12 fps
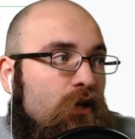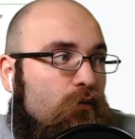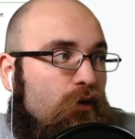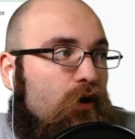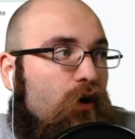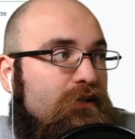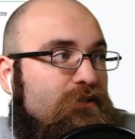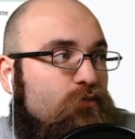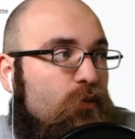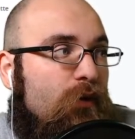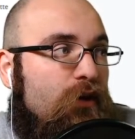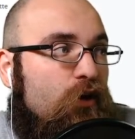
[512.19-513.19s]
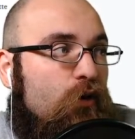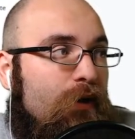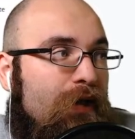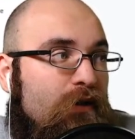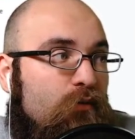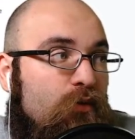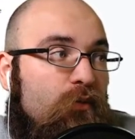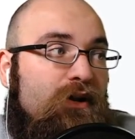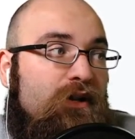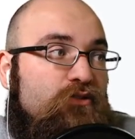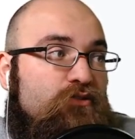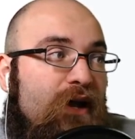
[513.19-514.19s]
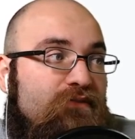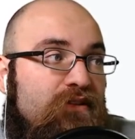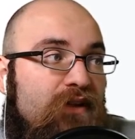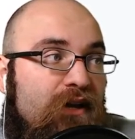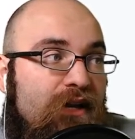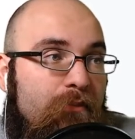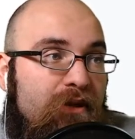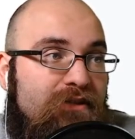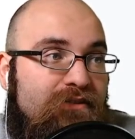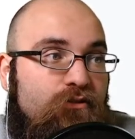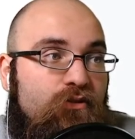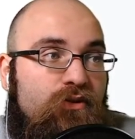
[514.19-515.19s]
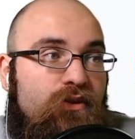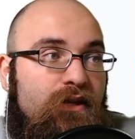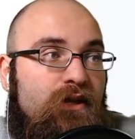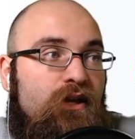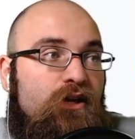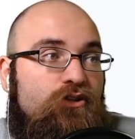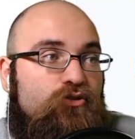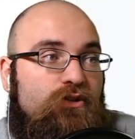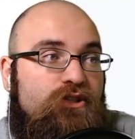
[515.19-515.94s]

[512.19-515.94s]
Regardless, we want to go ahead and we wanted to draft the tight end, because I do think George